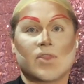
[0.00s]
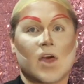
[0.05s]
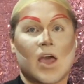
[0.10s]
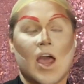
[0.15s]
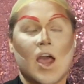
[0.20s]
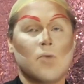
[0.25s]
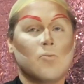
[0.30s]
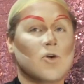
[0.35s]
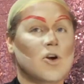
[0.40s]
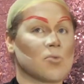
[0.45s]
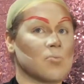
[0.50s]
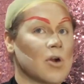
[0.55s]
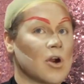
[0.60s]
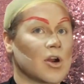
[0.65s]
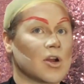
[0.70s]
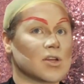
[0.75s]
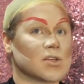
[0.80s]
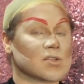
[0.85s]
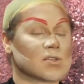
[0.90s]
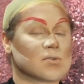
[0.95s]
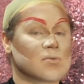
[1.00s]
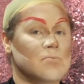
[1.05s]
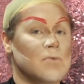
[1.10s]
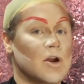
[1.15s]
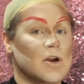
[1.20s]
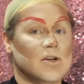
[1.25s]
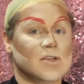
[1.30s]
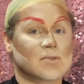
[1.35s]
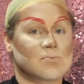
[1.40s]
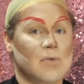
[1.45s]
the Hamburger
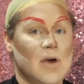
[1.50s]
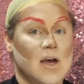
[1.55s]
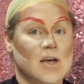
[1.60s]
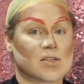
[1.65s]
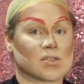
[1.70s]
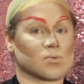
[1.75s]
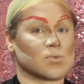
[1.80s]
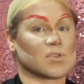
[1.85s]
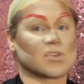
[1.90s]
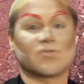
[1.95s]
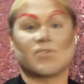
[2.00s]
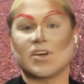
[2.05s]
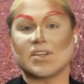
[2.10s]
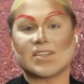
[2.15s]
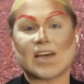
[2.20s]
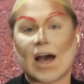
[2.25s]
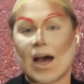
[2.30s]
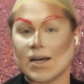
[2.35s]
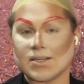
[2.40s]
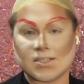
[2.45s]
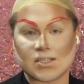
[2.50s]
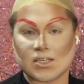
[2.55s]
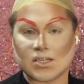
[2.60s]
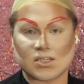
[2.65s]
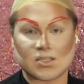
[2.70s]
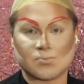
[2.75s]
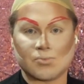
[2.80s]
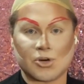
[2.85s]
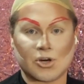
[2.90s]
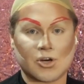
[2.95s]
Mary's Best was a fantastic
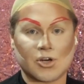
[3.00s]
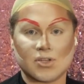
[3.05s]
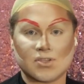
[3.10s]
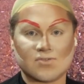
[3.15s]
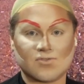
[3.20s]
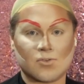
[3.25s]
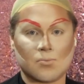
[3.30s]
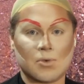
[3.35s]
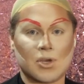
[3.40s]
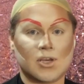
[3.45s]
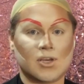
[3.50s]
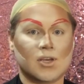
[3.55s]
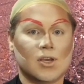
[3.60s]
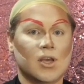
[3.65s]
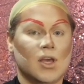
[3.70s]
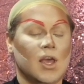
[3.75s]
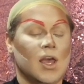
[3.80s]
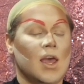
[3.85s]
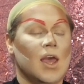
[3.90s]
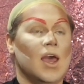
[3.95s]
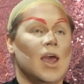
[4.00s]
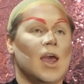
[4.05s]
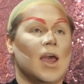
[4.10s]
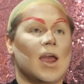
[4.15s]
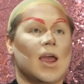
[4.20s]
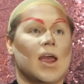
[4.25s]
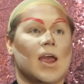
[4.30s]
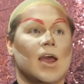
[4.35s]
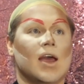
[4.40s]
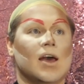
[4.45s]
experience for me,
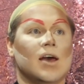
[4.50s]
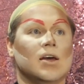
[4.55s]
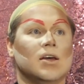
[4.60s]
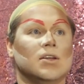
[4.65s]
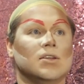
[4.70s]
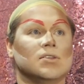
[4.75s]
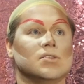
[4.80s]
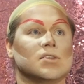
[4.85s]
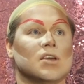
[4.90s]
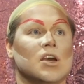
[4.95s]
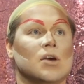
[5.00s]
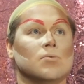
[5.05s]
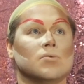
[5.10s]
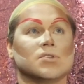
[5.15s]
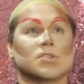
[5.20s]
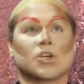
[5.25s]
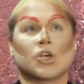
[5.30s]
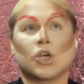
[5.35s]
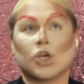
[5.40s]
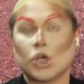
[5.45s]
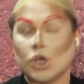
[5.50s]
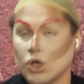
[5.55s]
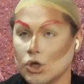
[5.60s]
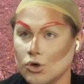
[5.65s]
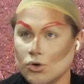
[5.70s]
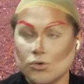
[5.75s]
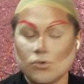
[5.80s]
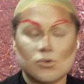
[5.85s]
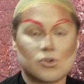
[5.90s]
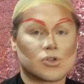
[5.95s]
and it was a
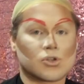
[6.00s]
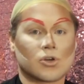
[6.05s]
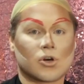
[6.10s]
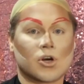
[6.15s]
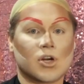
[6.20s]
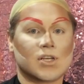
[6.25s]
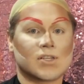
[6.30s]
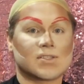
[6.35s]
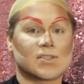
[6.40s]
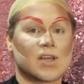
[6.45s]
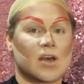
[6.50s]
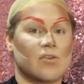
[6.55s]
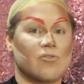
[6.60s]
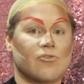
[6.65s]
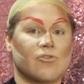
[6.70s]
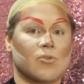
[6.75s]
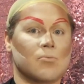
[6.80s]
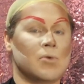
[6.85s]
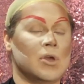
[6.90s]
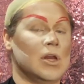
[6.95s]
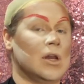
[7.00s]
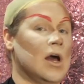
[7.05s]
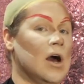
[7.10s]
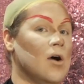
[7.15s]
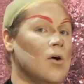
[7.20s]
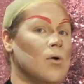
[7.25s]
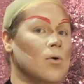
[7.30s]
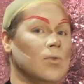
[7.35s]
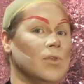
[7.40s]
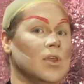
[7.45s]
huge learning step for me,
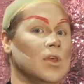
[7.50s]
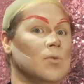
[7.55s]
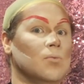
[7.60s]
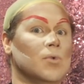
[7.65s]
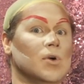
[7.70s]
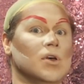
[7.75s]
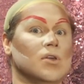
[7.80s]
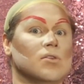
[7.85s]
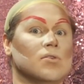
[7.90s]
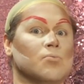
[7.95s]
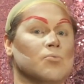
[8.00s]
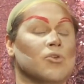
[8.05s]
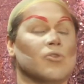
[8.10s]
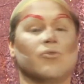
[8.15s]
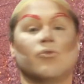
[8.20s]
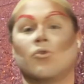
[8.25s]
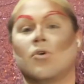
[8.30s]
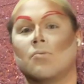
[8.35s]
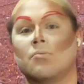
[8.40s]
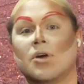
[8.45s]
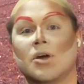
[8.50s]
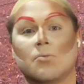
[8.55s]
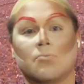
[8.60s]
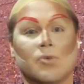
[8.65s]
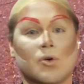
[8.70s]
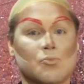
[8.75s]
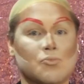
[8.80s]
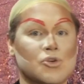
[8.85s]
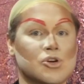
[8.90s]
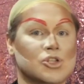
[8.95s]
not only with performing
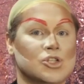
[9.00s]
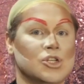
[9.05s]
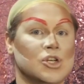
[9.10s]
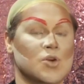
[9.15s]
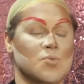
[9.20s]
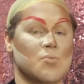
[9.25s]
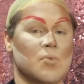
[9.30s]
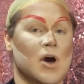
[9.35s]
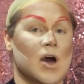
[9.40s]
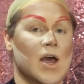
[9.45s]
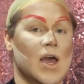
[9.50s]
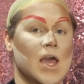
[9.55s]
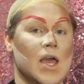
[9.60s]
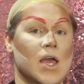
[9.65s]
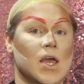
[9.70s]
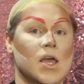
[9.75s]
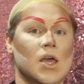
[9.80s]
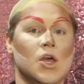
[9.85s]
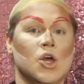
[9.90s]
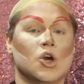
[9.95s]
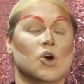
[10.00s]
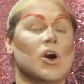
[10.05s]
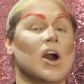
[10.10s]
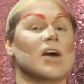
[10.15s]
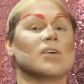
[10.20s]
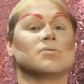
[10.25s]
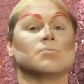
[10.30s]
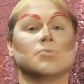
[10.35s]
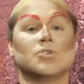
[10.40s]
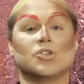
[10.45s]
but pushing my
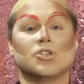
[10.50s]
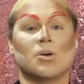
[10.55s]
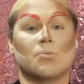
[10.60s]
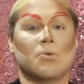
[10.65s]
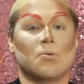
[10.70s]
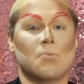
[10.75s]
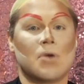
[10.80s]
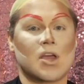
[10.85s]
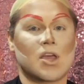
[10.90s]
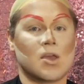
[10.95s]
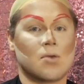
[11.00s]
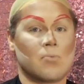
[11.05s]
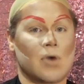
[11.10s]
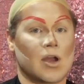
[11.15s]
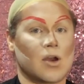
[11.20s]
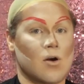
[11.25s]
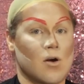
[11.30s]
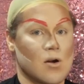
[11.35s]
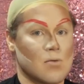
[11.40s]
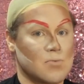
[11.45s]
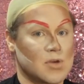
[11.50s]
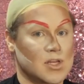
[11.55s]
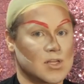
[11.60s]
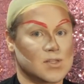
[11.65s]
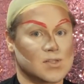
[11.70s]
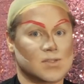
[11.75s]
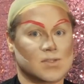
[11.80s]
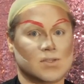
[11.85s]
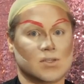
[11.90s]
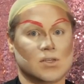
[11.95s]
craftsmanship and making my
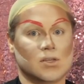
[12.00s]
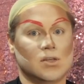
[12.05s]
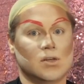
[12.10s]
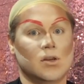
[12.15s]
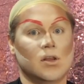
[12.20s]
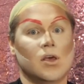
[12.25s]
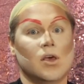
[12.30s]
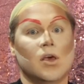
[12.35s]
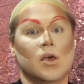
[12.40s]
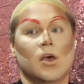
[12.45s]
garments and